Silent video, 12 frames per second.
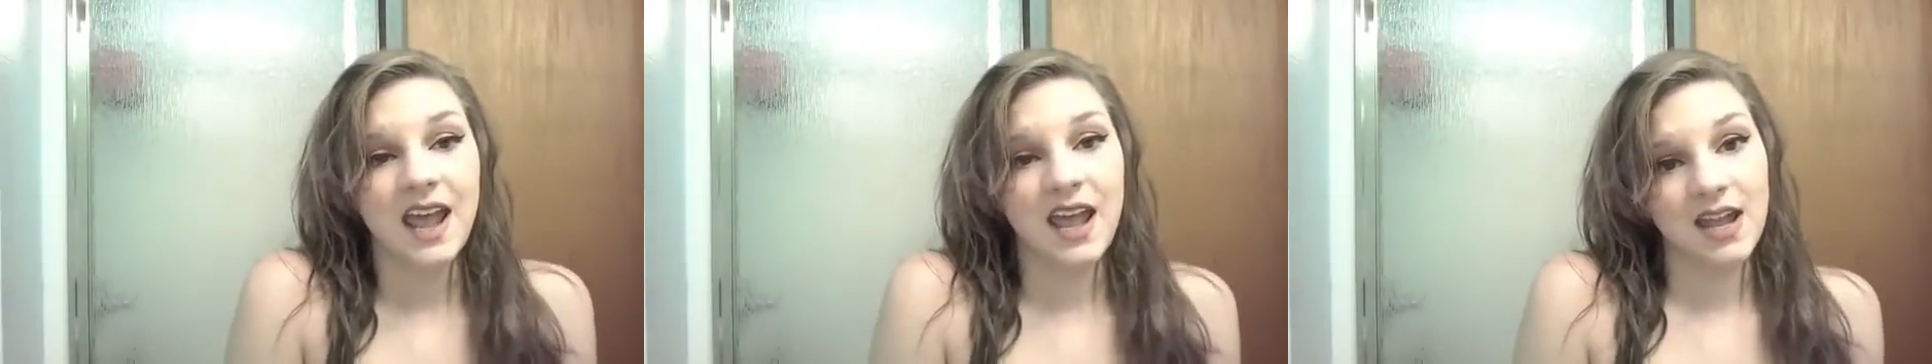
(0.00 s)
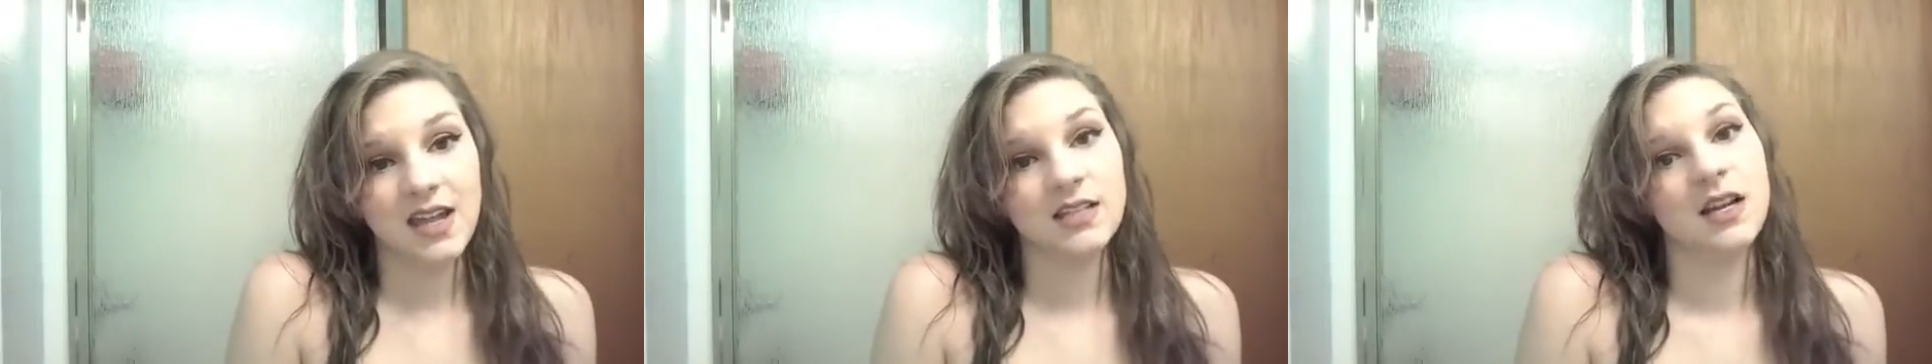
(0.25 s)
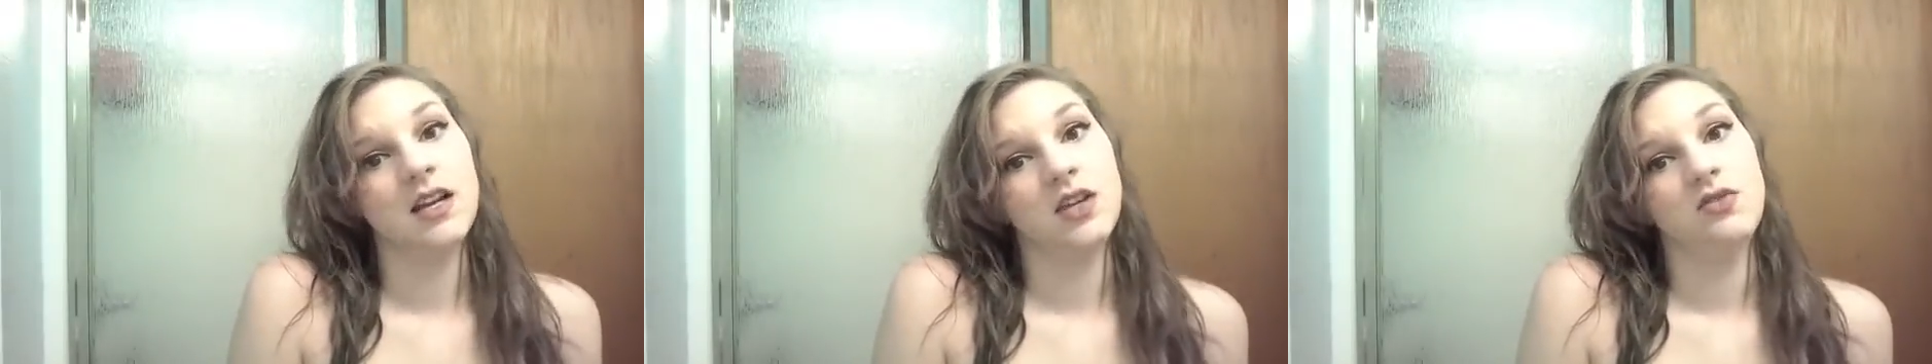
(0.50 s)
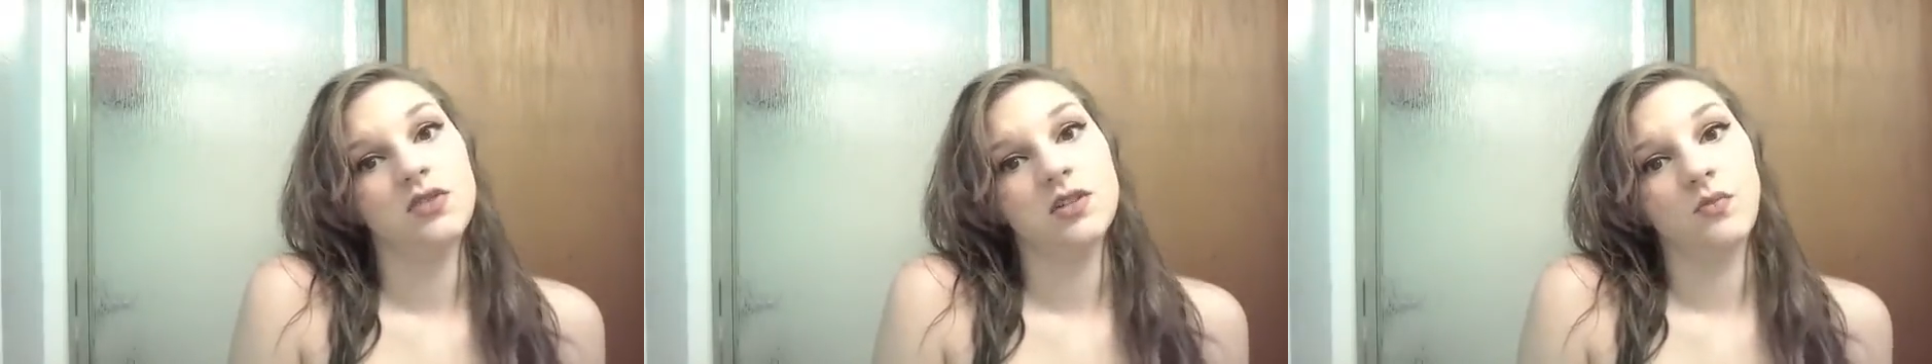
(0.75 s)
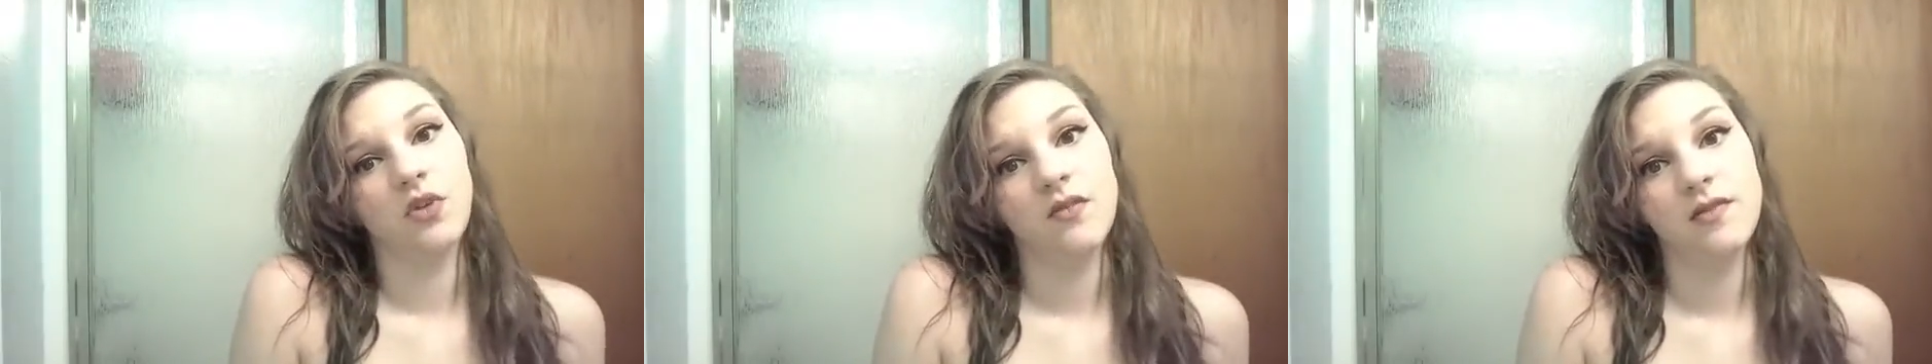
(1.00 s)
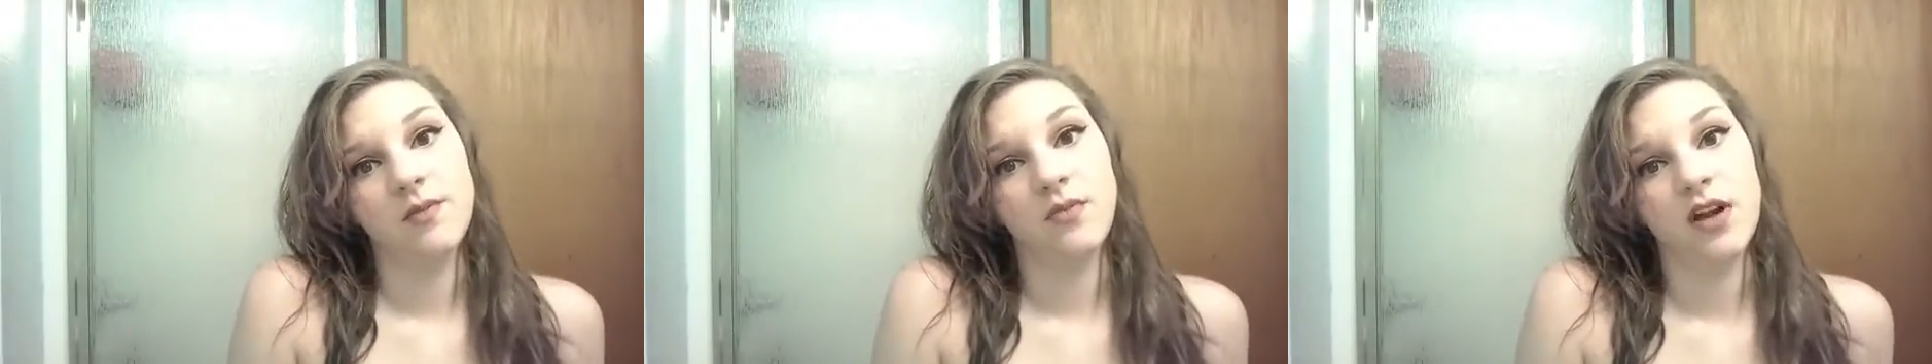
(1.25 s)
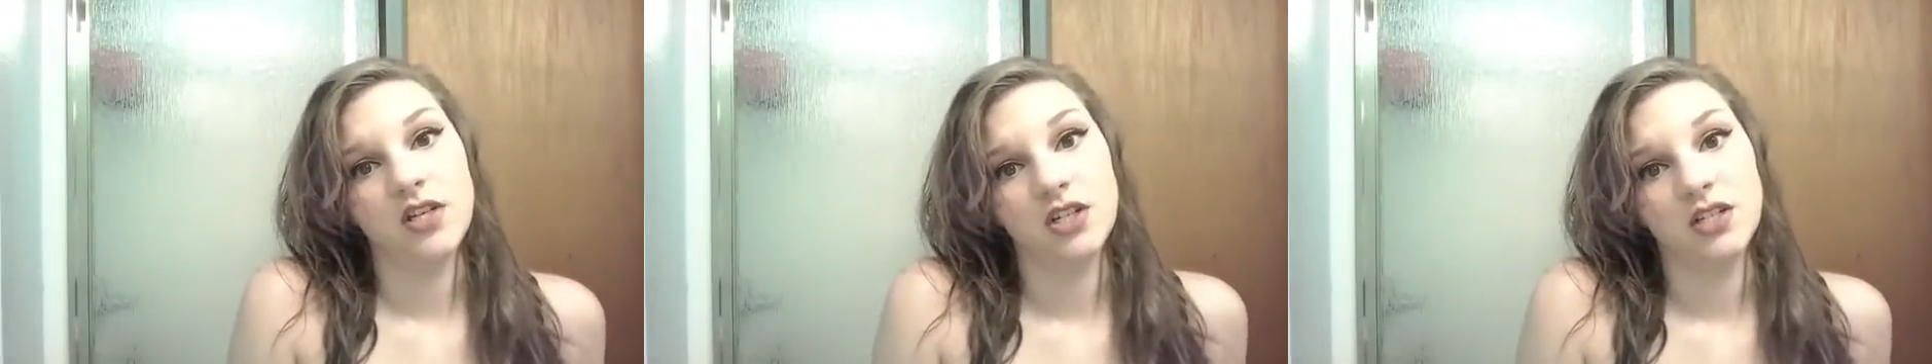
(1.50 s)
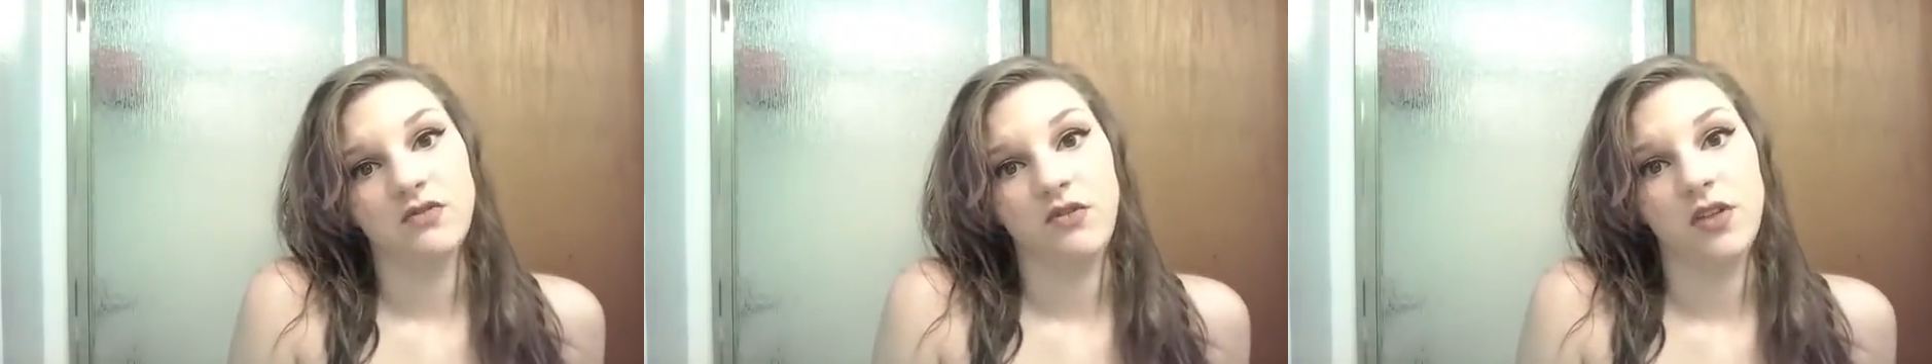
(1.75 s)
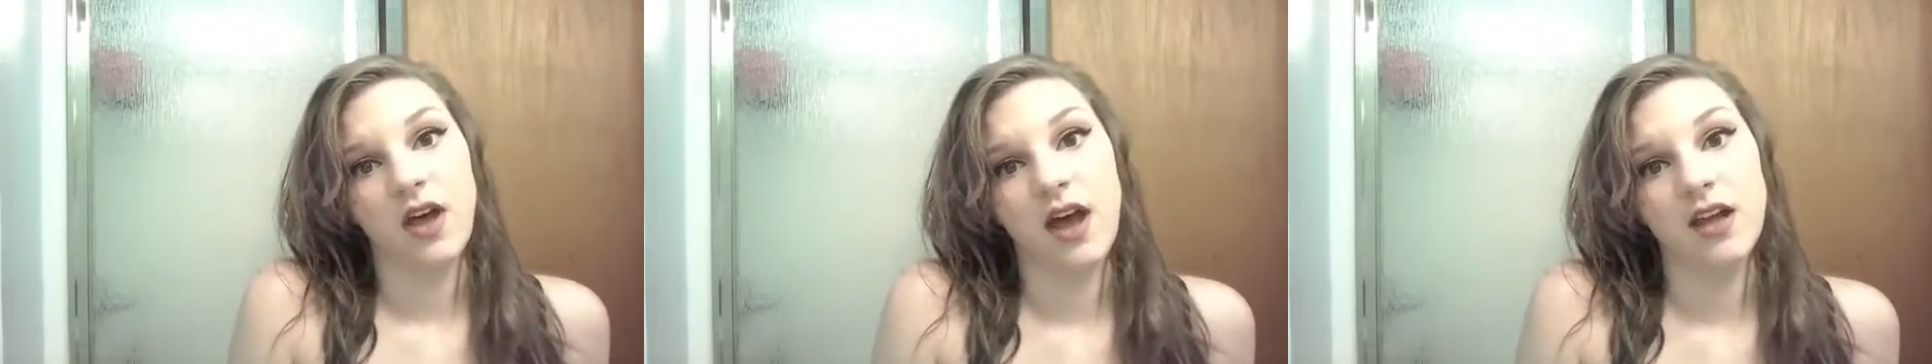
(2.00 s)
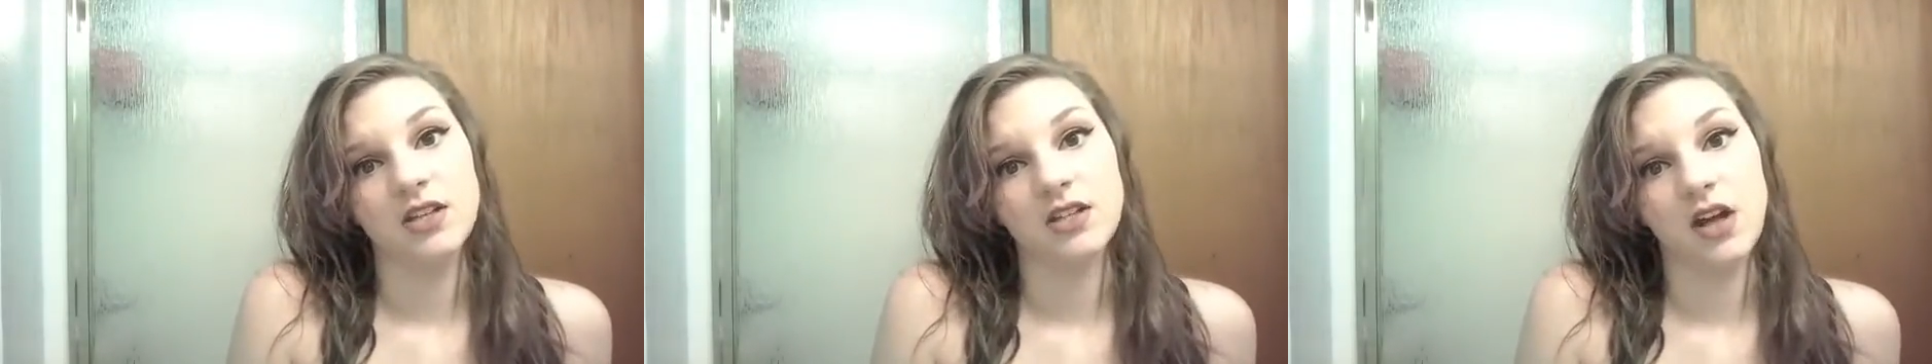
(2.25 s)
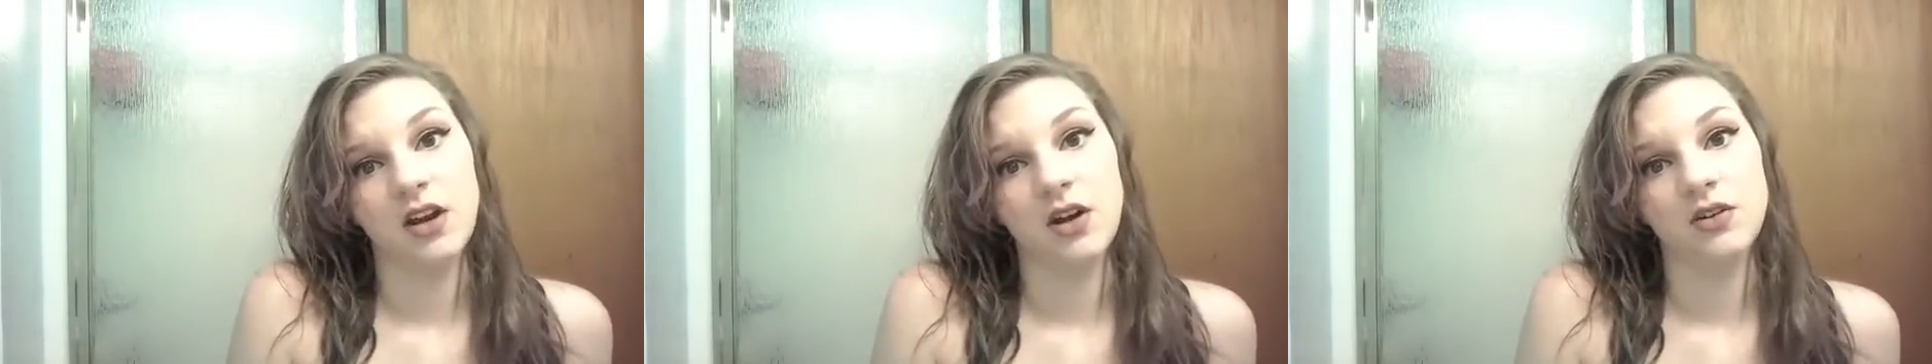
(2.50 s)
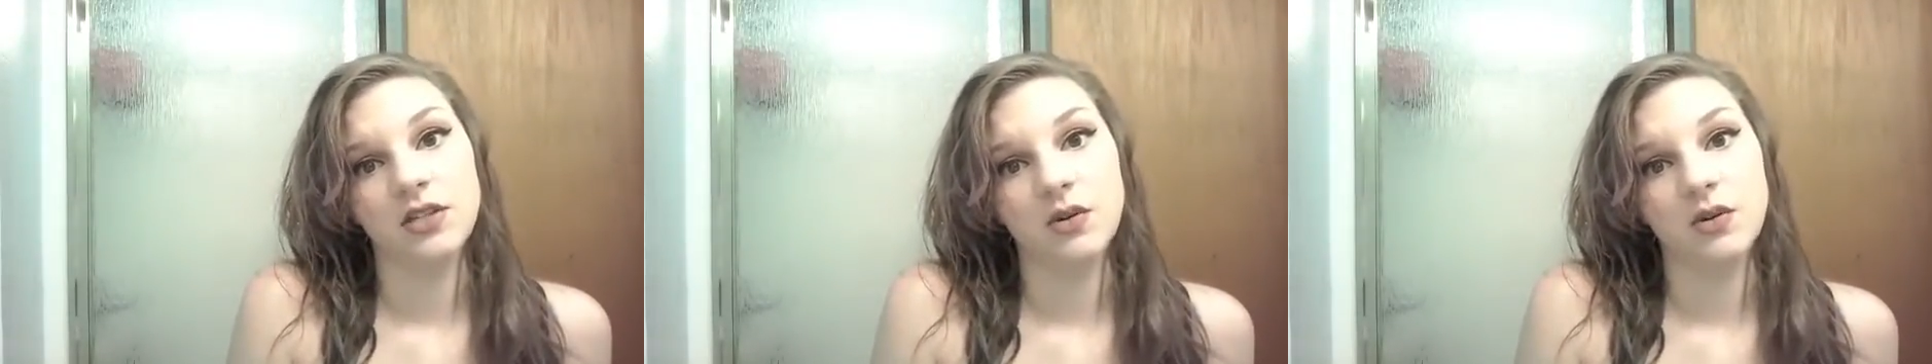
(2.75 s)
and I used Morphe brushes for the eyeshadow.